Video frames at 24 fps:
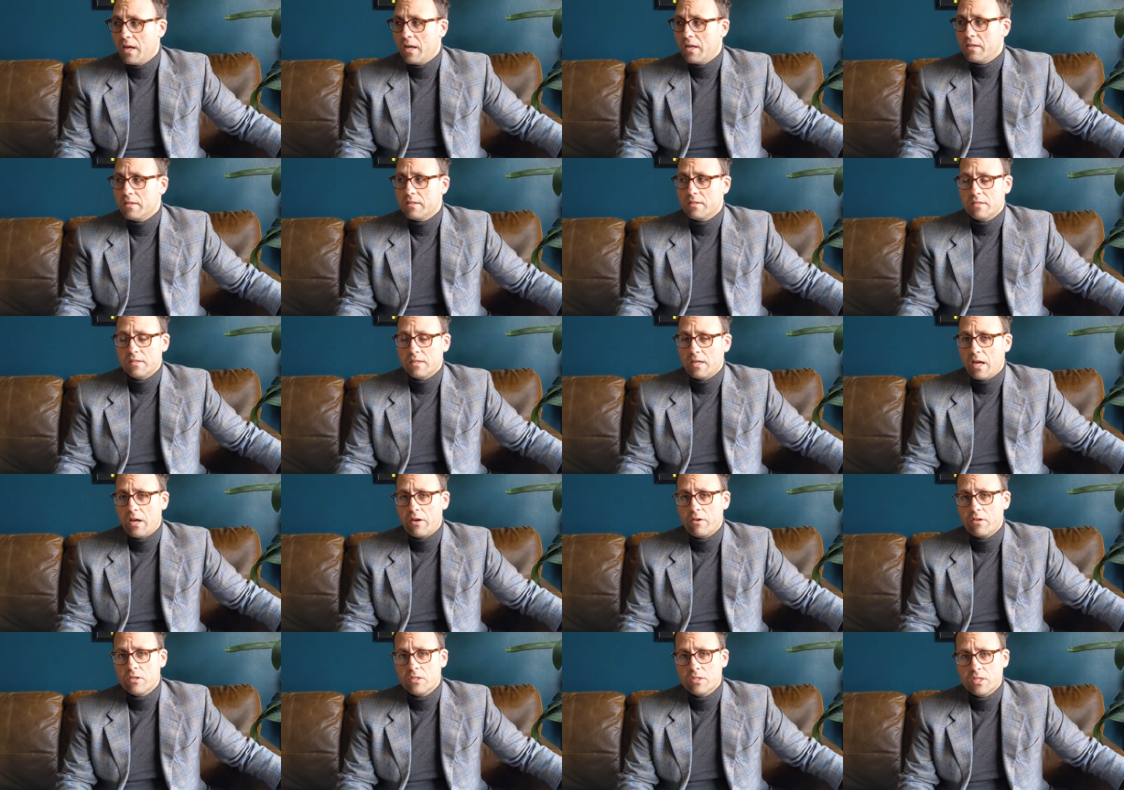and
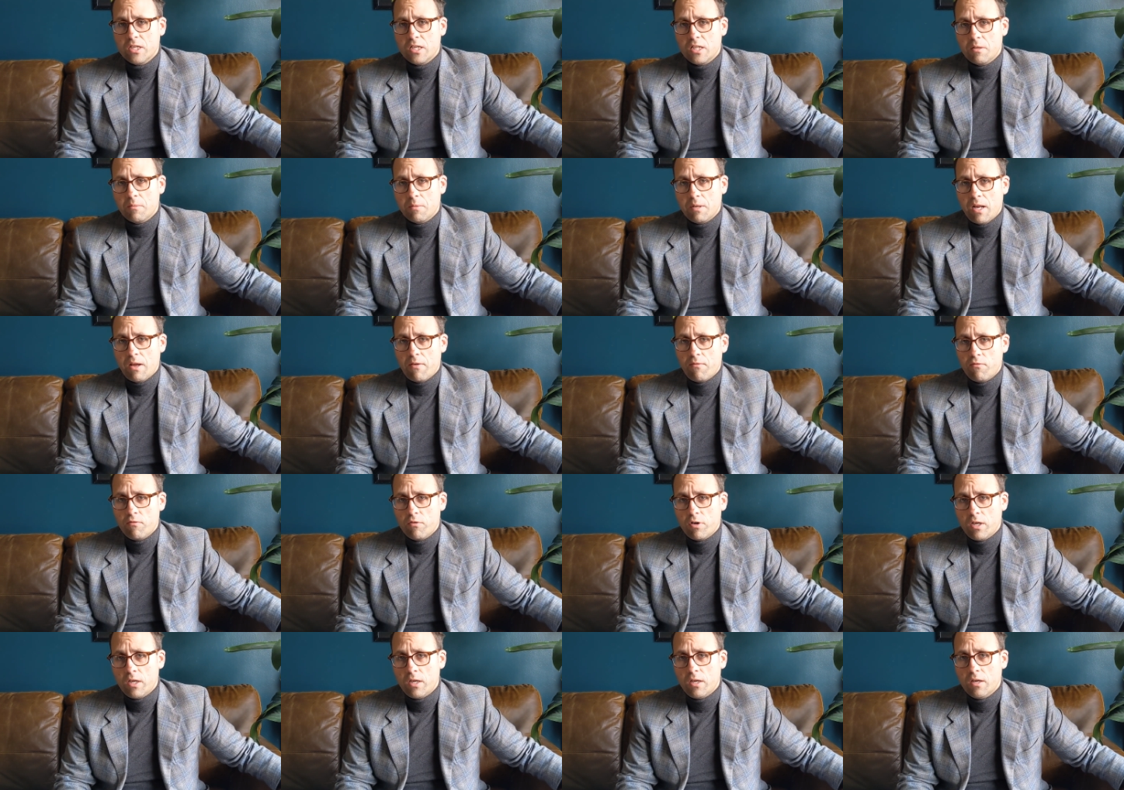now you see them in
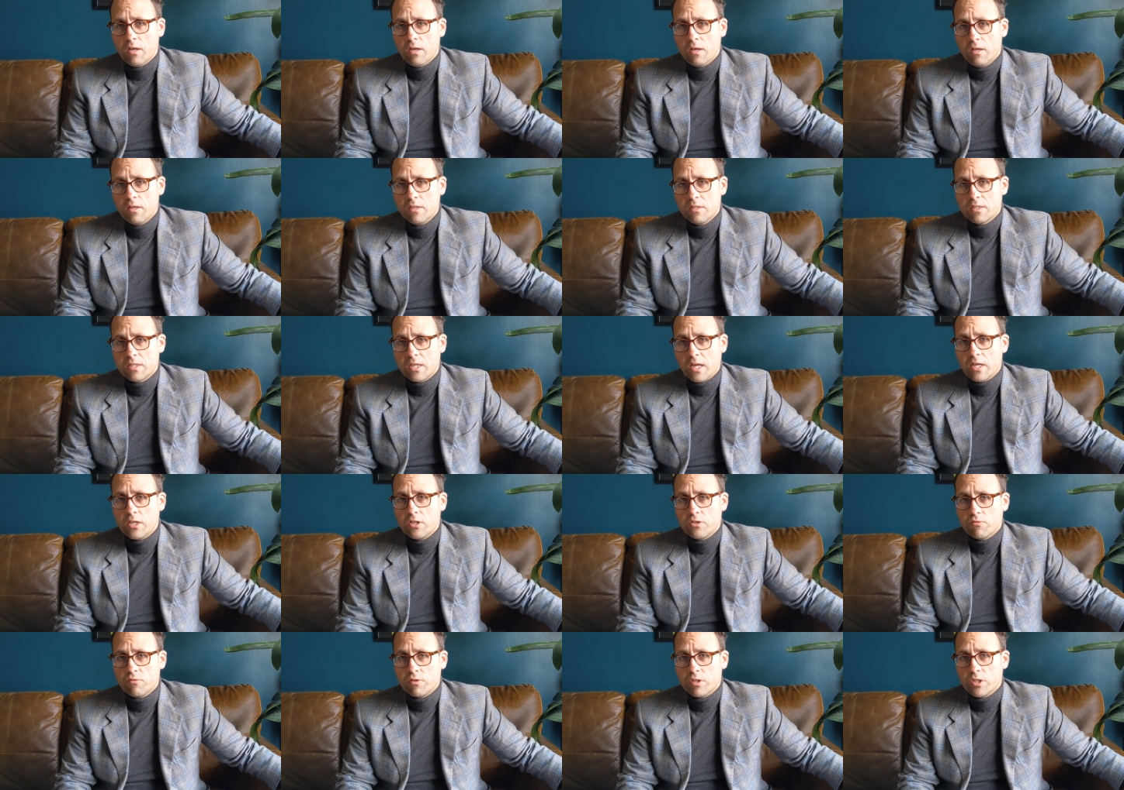every
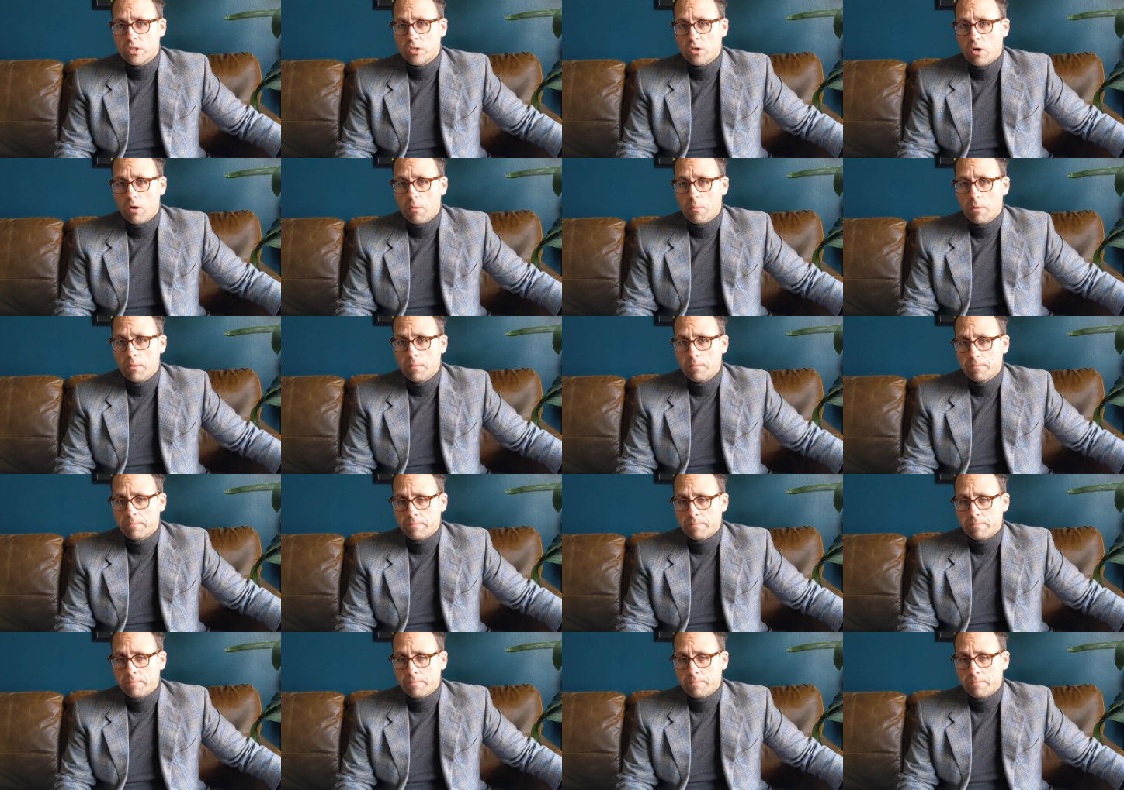stationery shop.